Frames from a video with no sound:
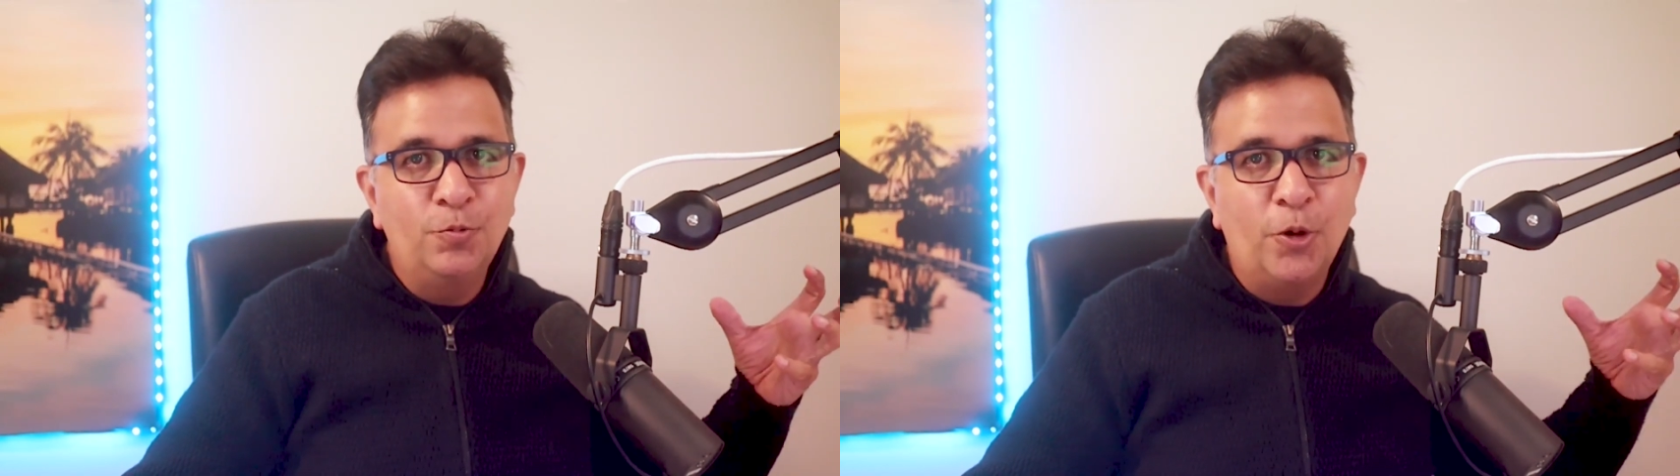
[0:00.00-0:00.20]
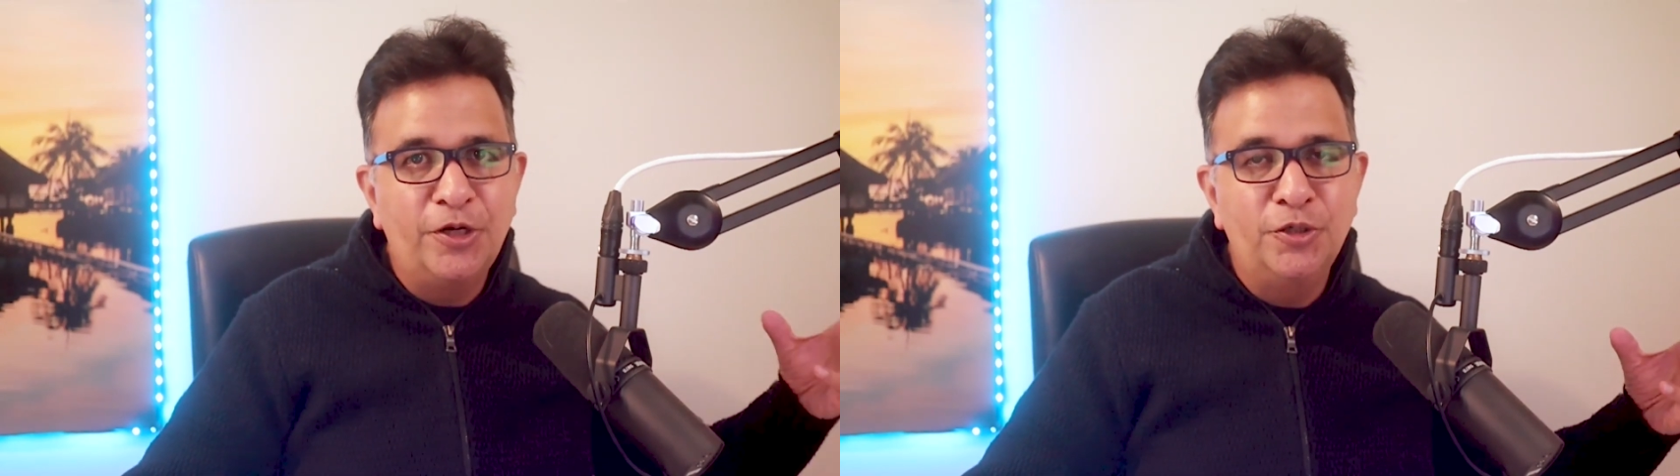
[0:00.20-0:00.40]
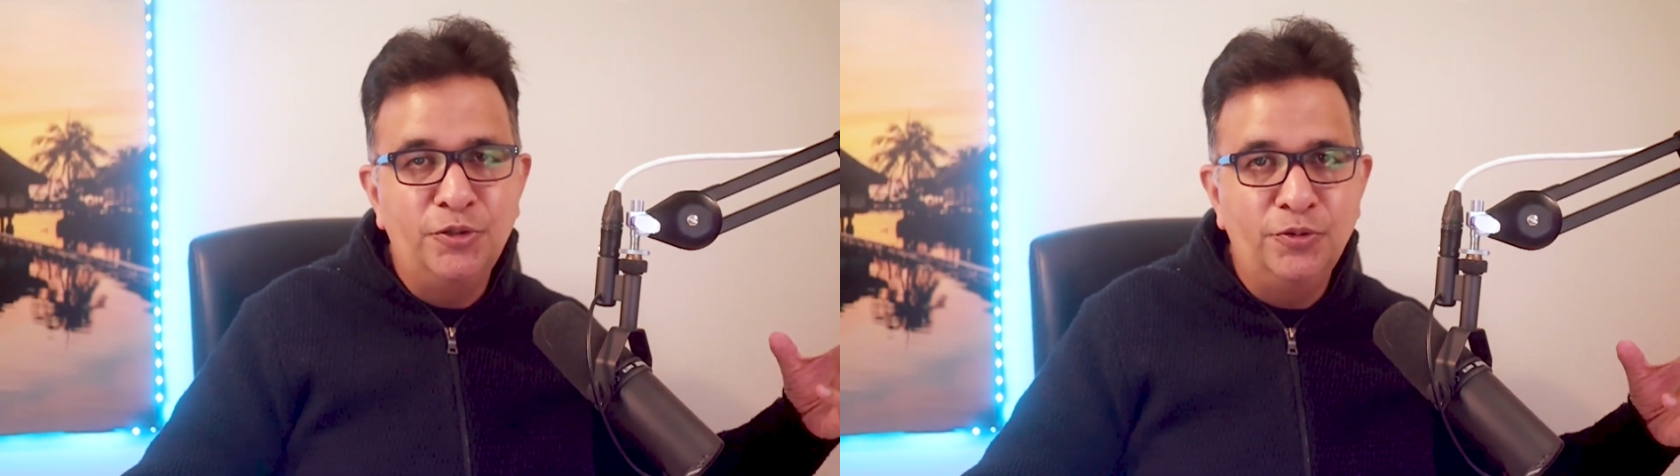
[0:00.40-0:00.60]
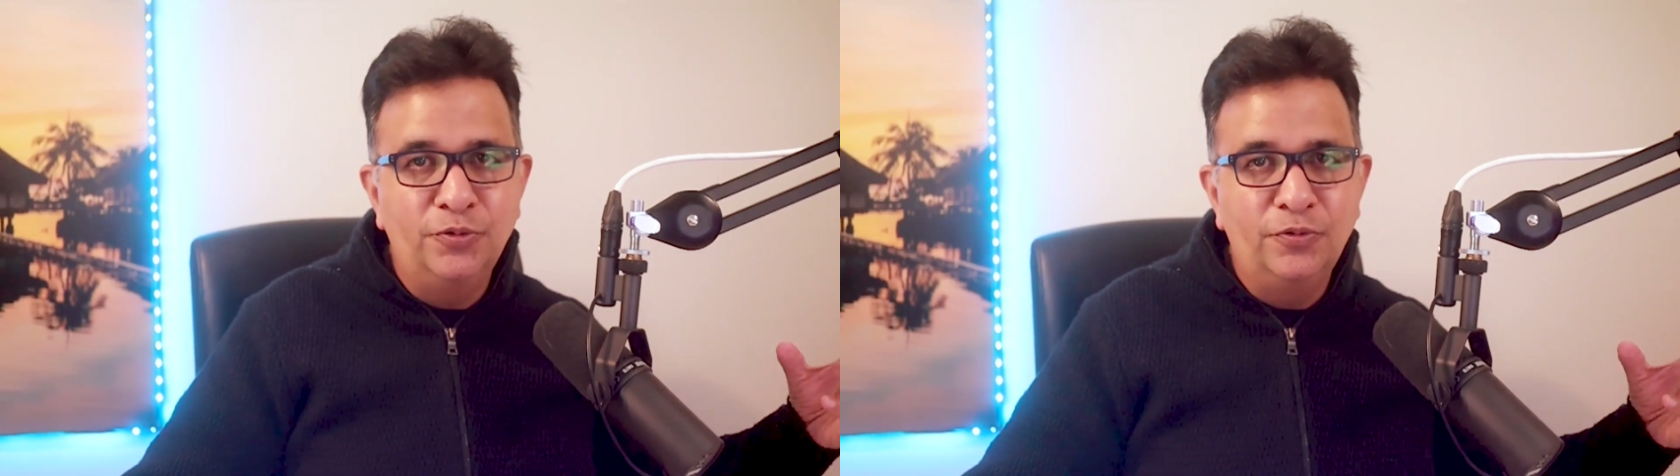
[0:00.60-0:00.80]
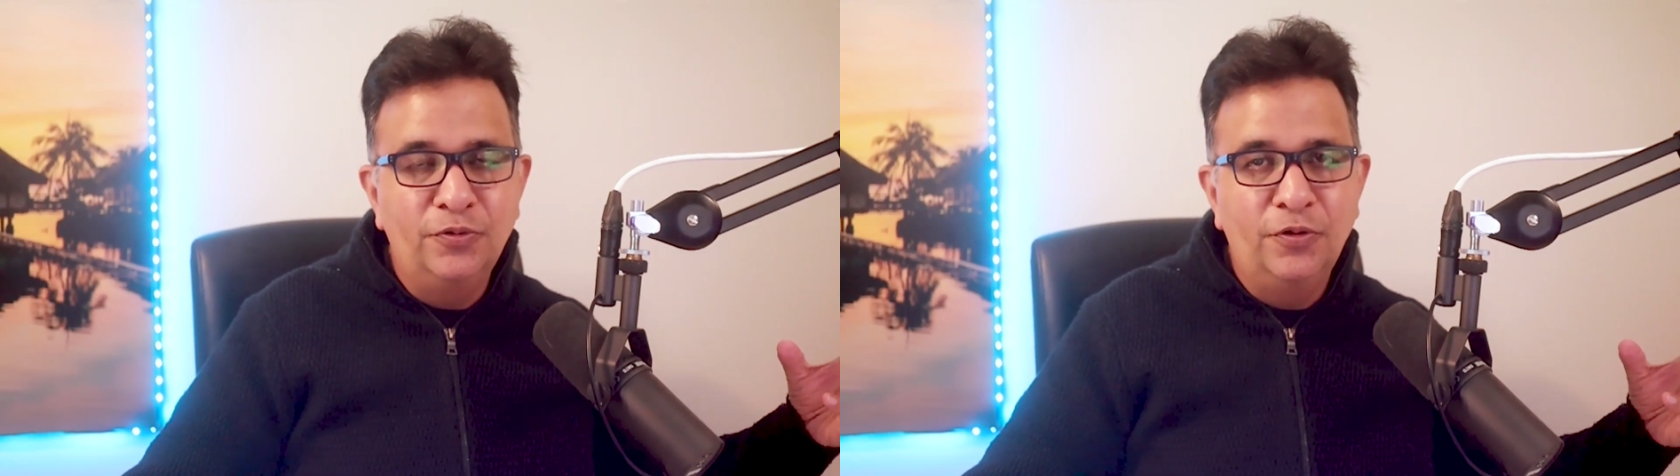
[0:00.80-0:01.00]
what do you
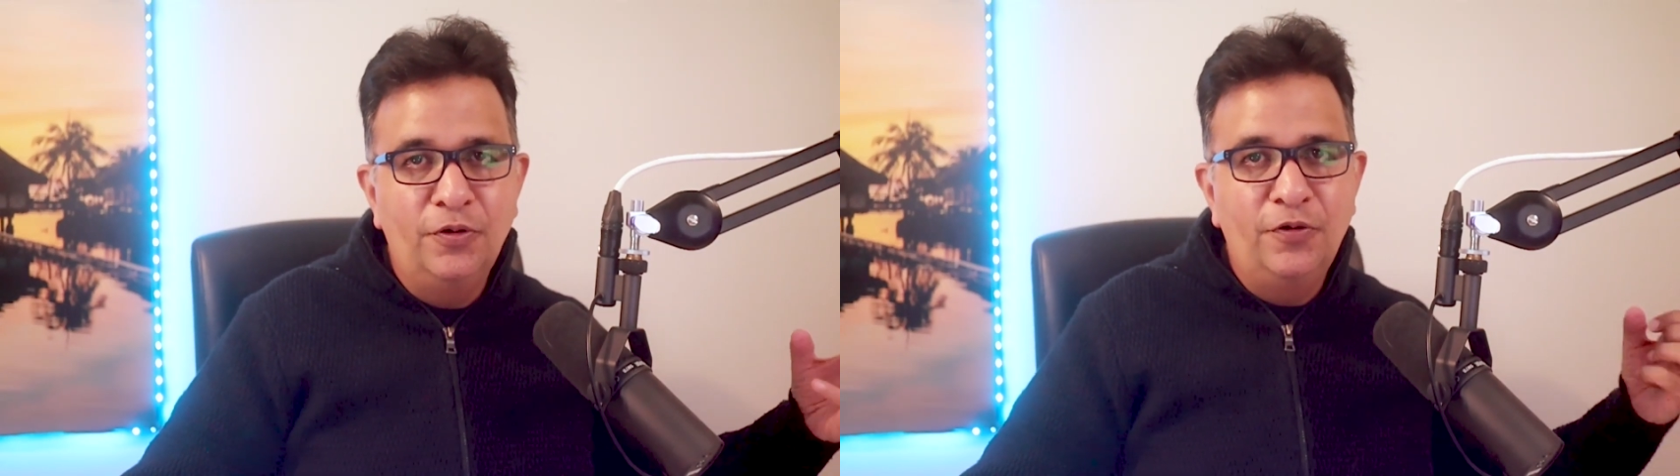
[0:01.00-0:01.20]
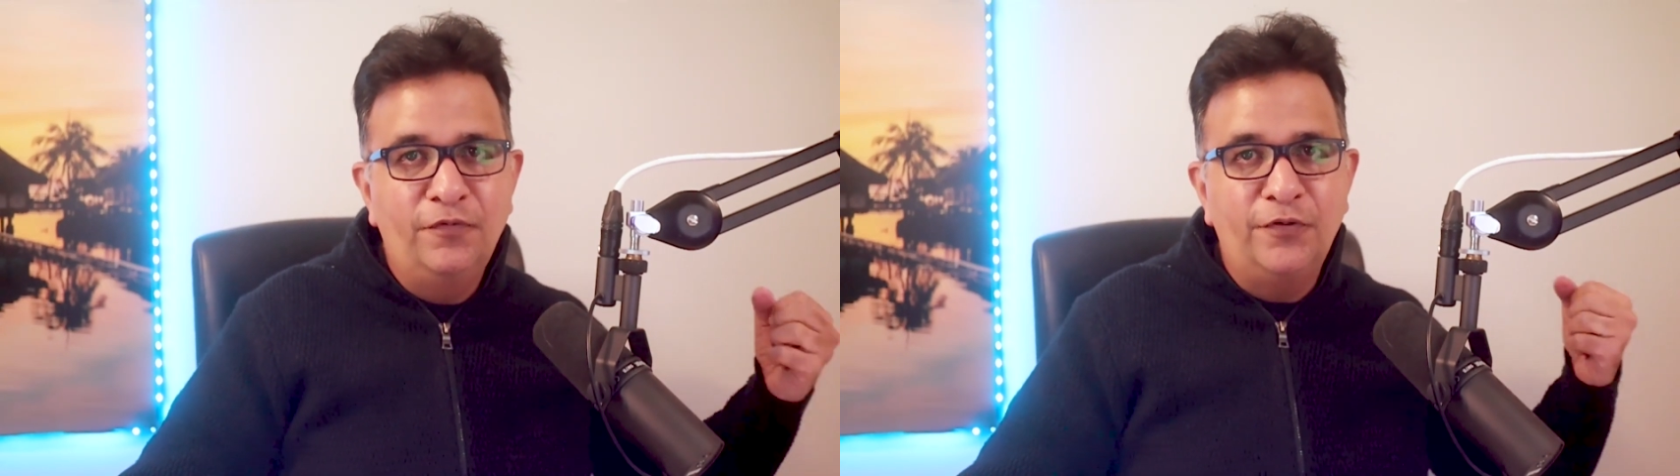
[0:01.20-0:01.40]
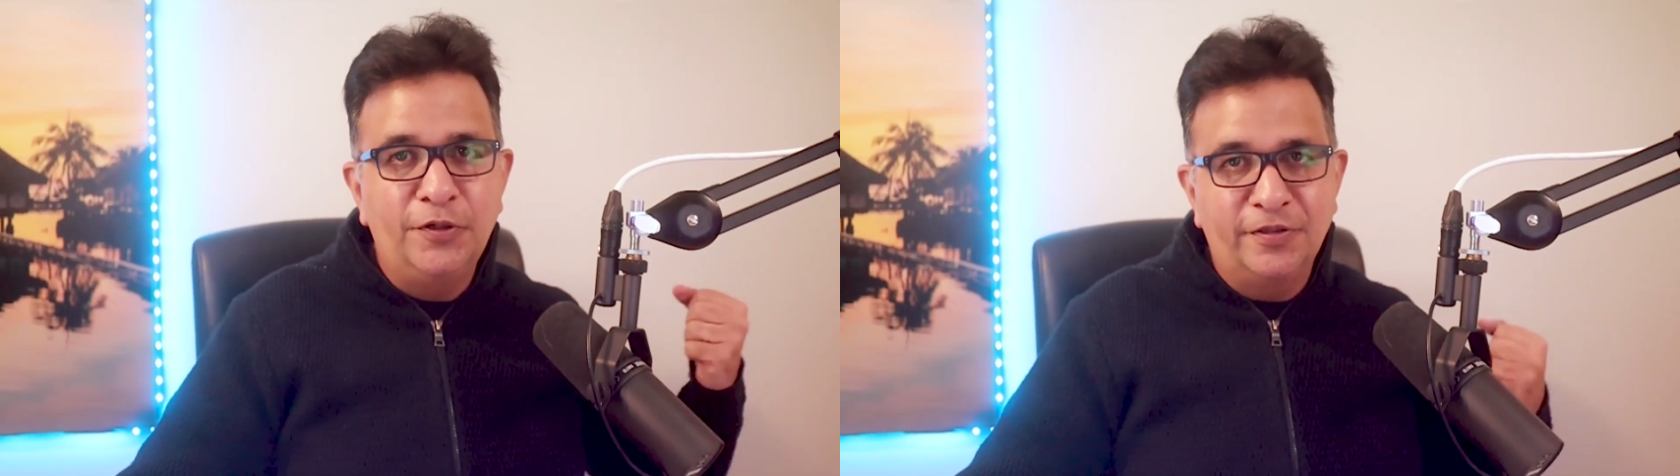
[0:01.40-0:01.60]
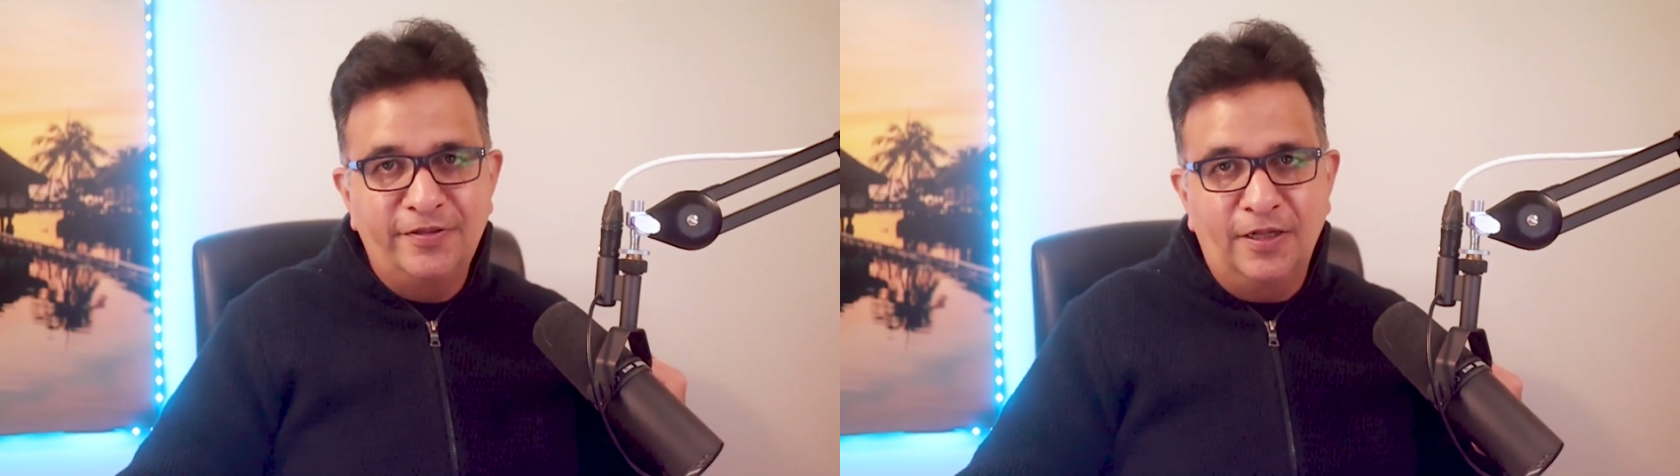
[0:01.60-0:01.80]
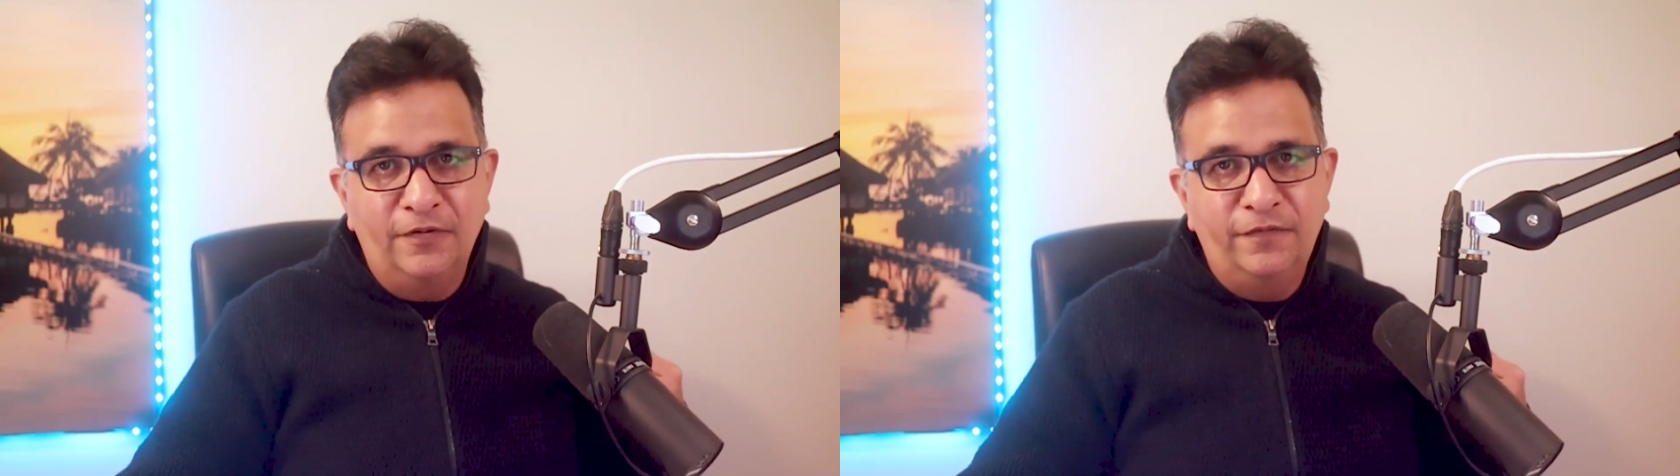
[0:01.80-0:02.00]
do for
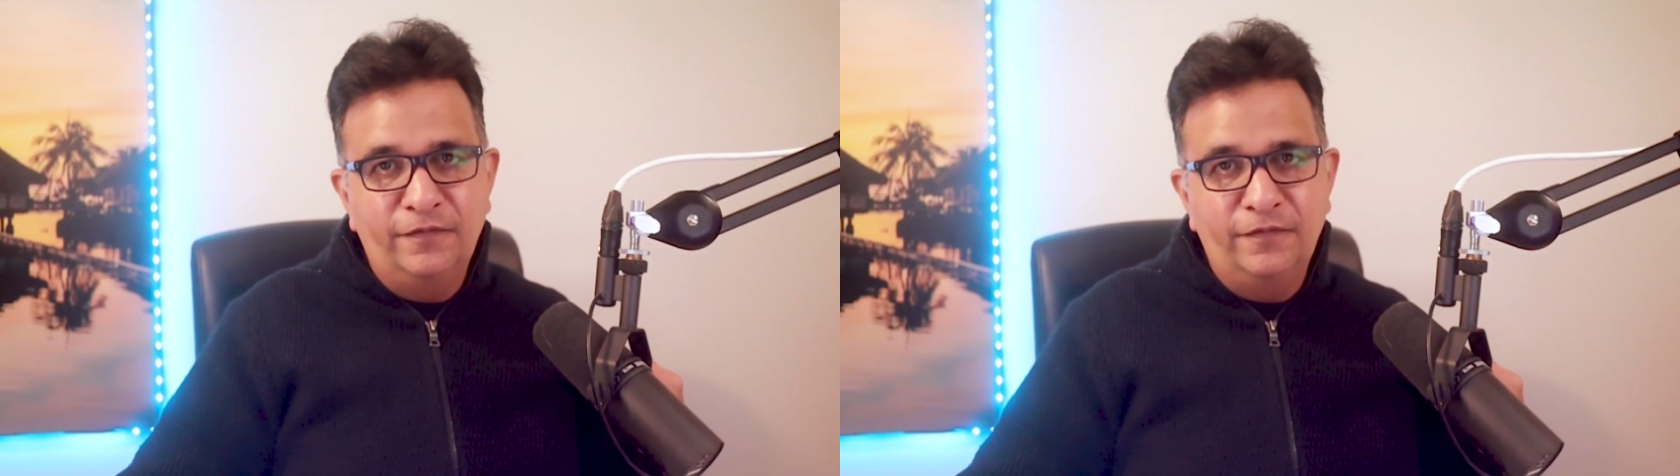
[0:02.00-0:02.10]
yourself?